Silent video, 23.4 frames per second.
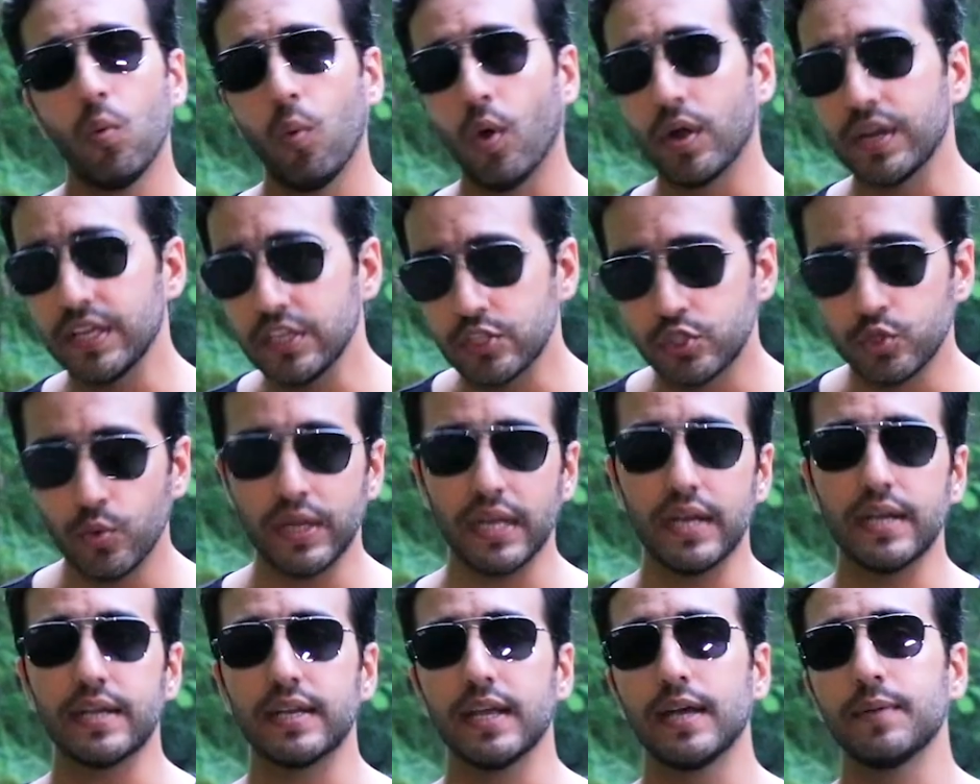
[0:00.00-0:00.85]
what he's doing
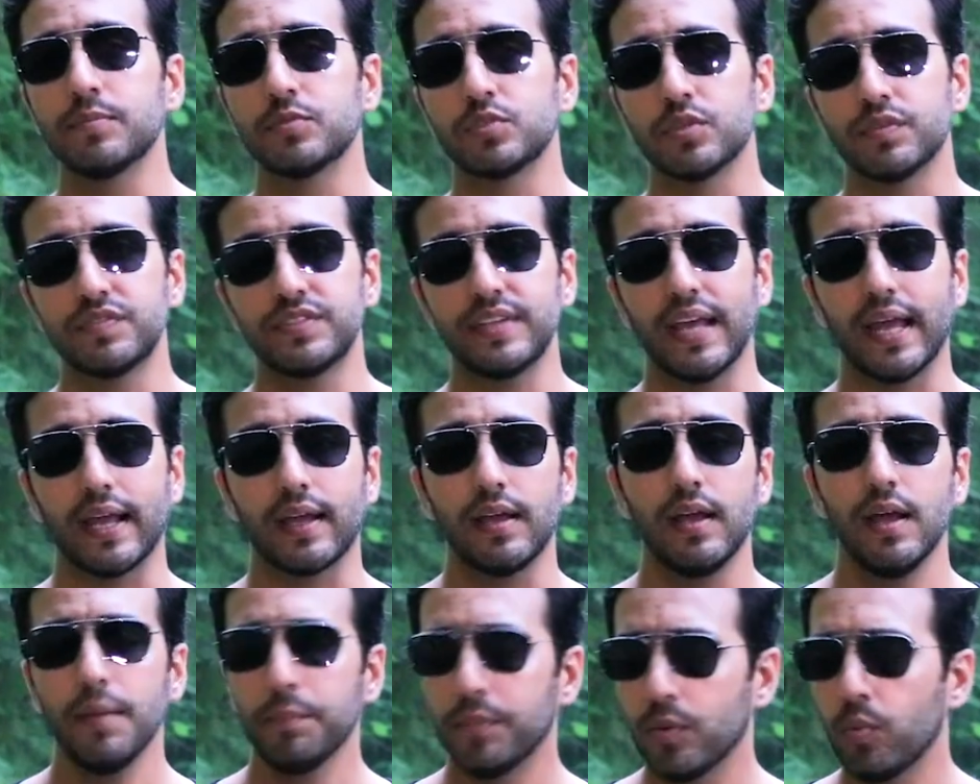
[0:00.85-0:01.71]
in terms of tech,
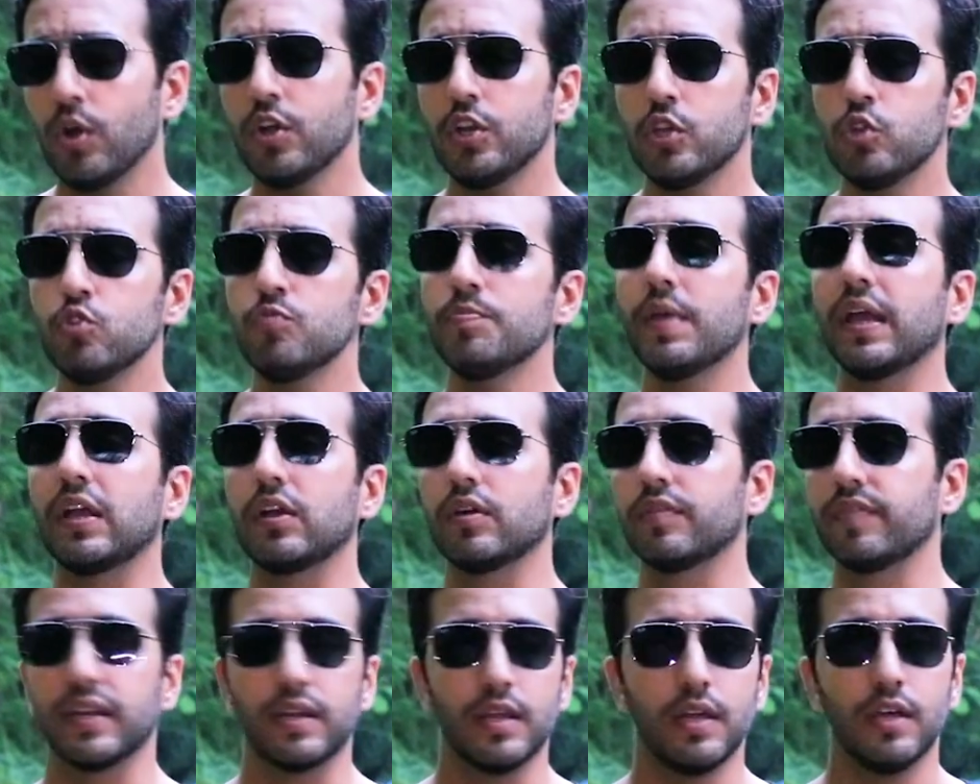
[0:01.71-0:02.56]
but what do you make
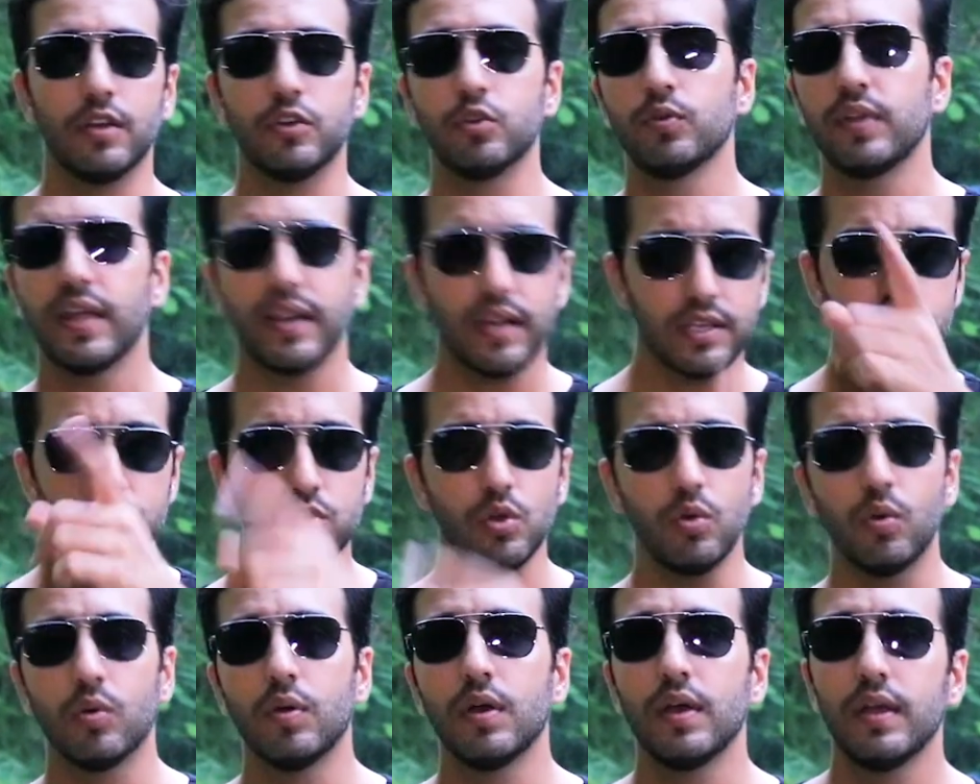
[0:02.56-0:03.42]
of it? Do let us
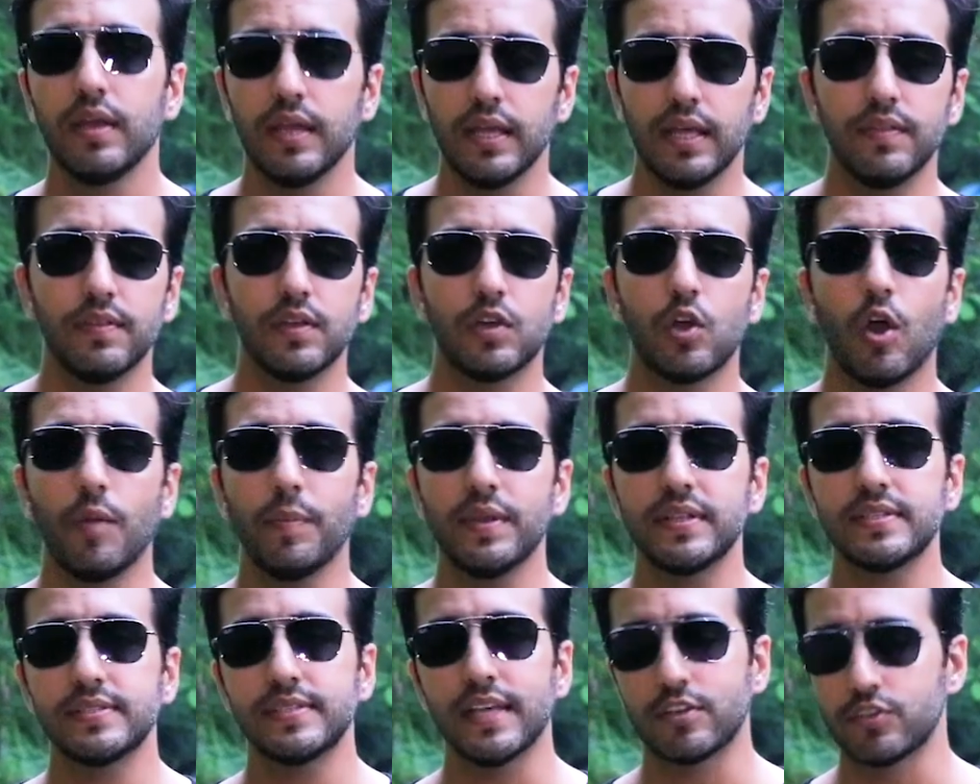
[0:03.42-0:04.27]
know in the
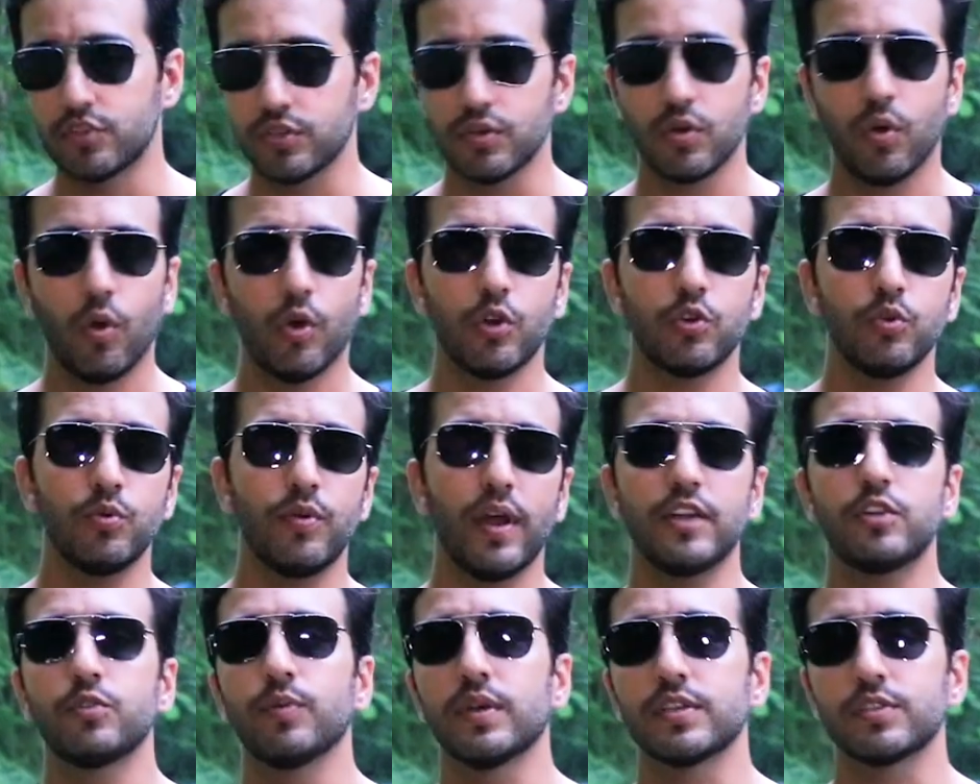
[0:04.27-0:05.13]
comment section or do
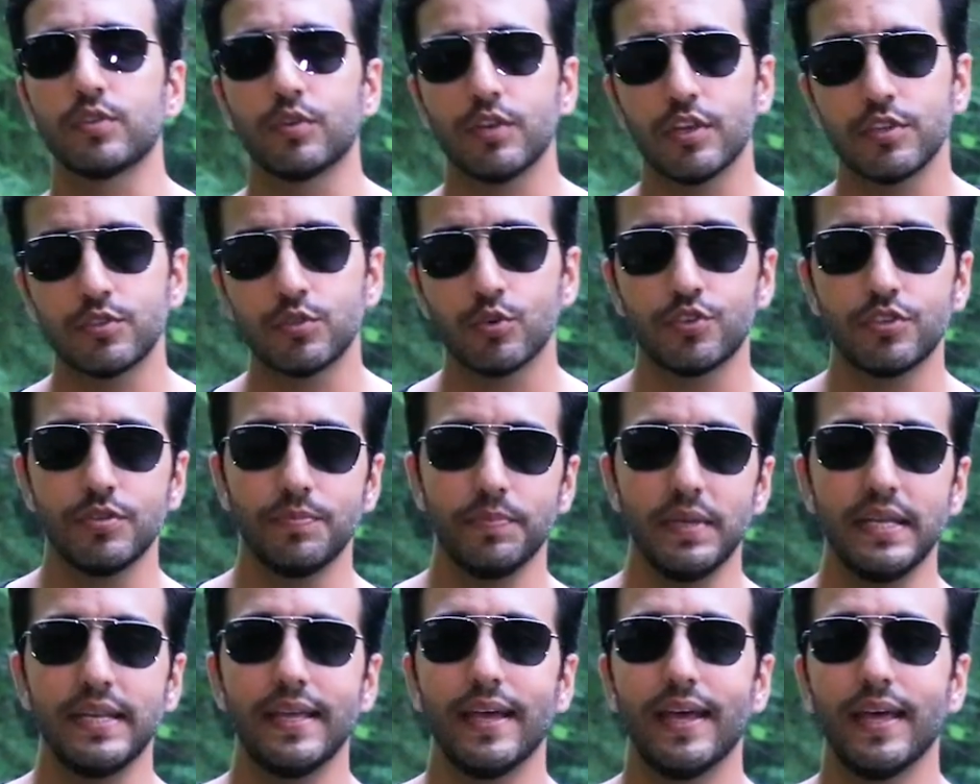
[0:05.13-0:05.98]
write to us on our social
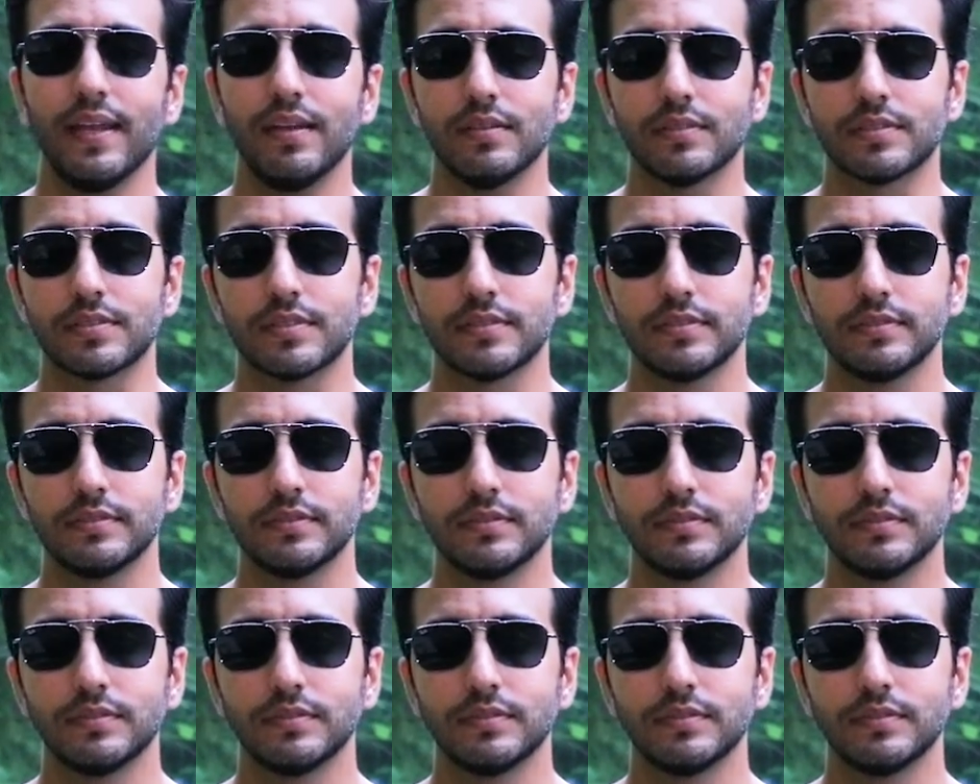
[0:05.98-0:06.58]
media handles.